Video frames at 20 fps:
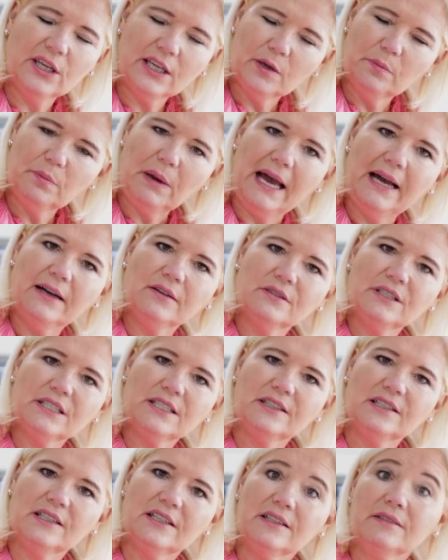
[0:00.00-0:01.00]
thing
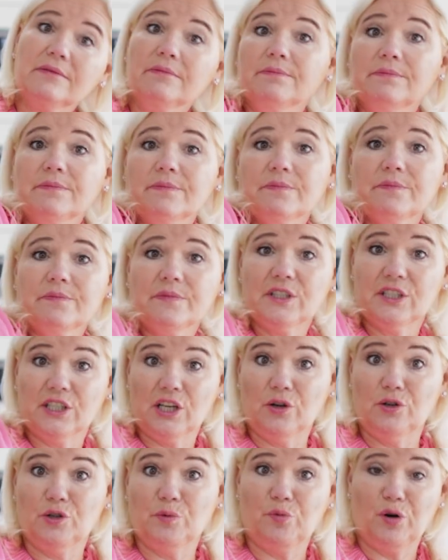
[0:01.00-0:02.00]
about
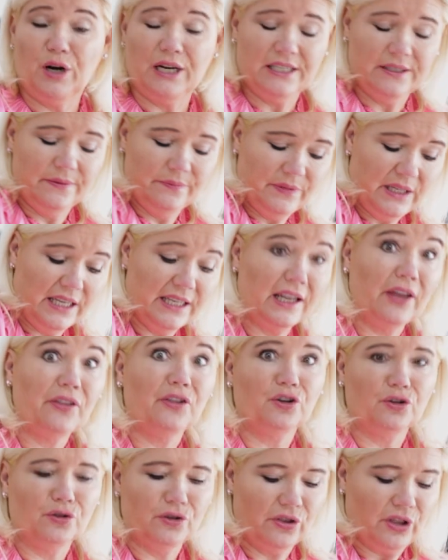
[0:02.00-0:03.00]
soda bread,
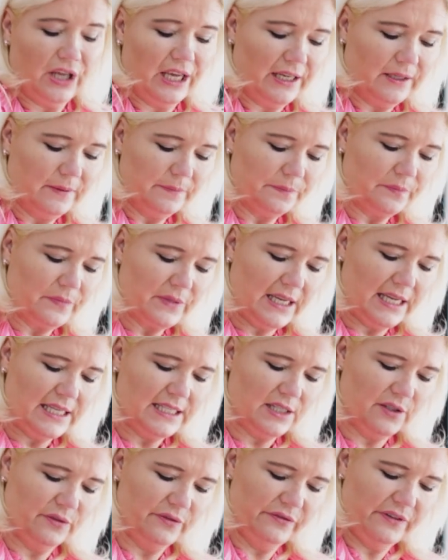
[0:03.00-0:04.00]
another good thing,
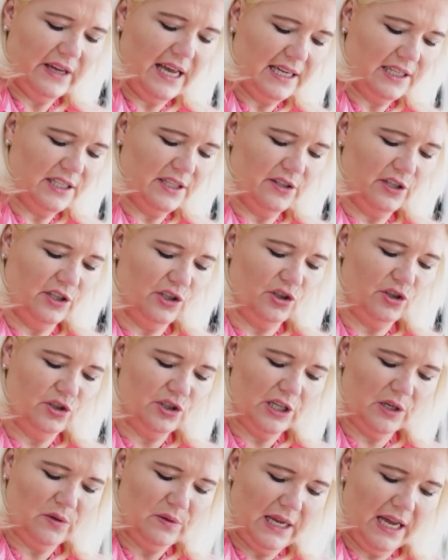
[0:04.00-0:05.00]
is the fact that you
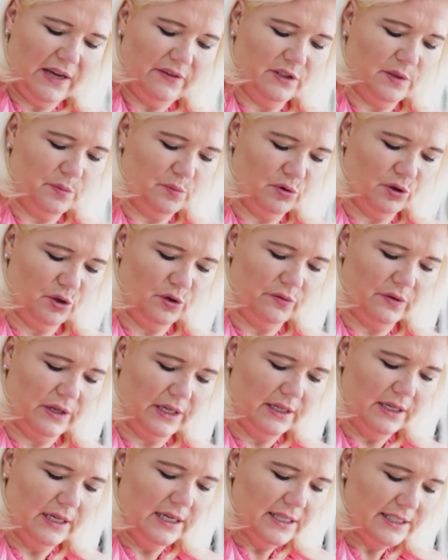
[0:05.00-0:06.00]
don't have to prove
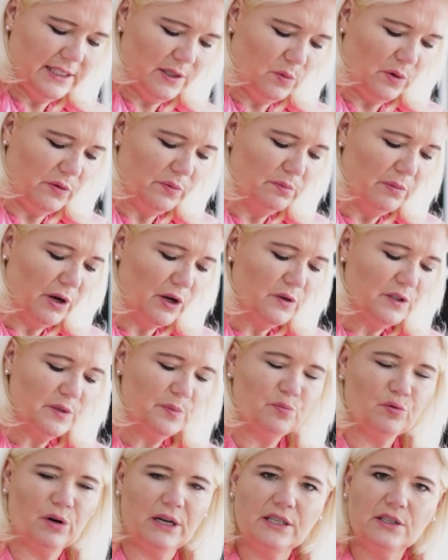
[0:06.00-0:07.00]
it. So with
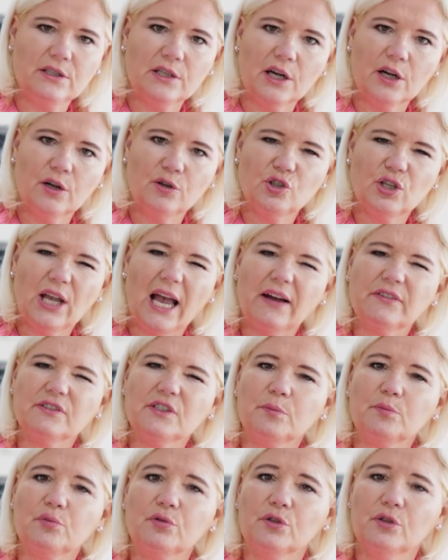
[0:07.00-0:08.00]
most bread doughs, you have
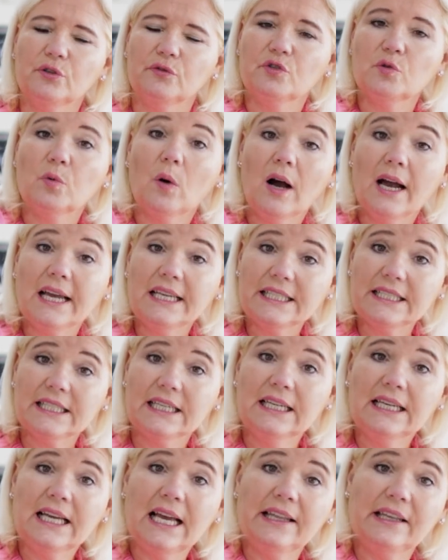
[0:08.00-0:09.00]
to prove twice.
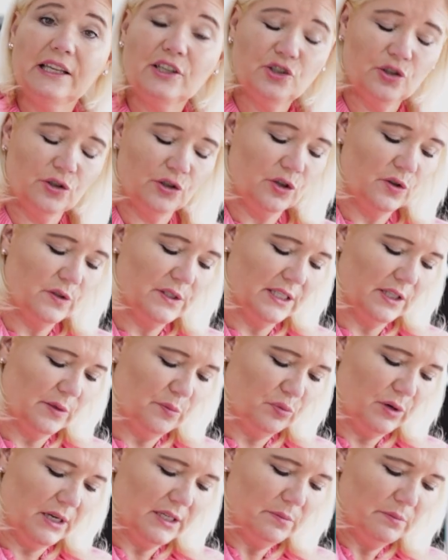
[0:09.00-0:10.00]
Unless you're using a
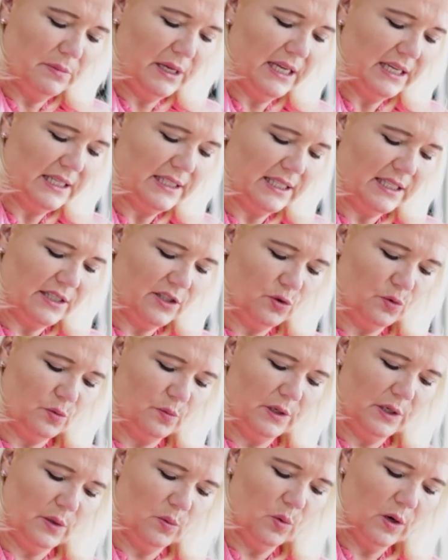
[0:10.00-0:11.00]
bread mix, it's
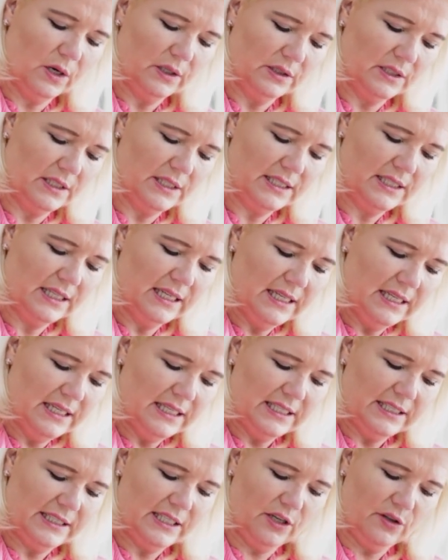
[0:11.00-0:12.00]
normally once.
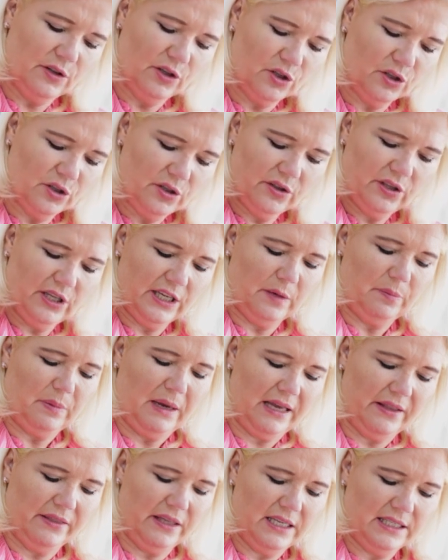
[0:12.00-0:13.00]
So the good thing
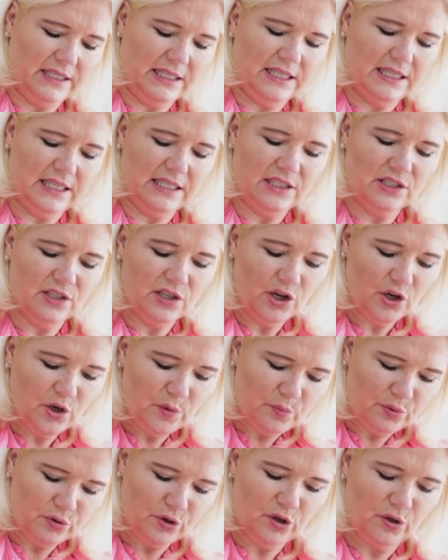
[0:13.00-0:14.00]
about this is there's no
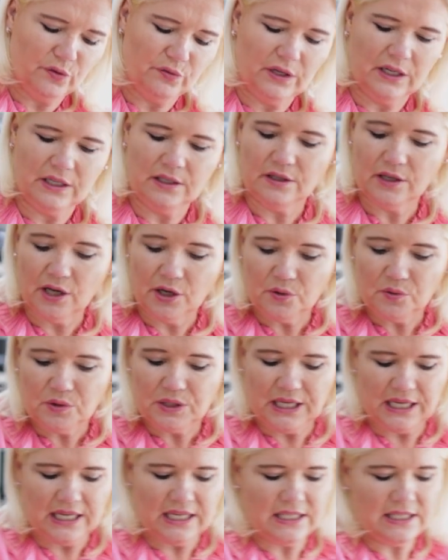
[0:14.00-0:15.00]
proving, no
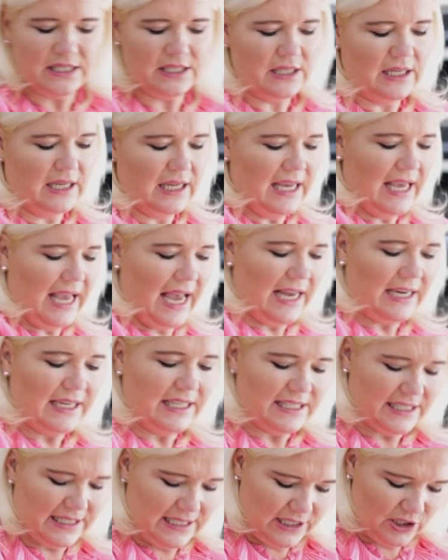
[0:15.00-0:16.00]
yeast, and
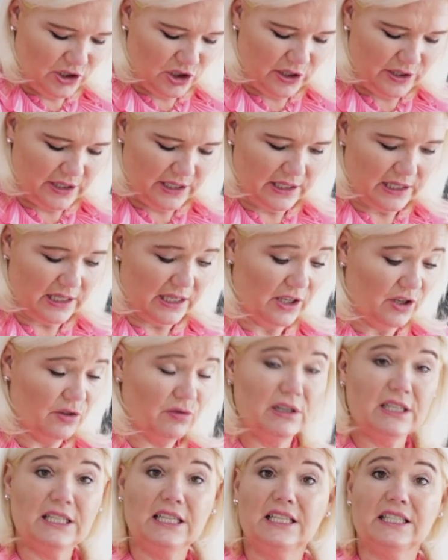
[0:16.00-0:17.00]
it's literally the
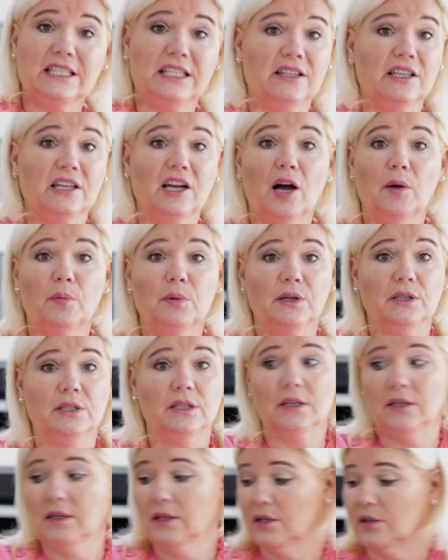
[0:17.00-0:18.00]
ingredients in the cupboard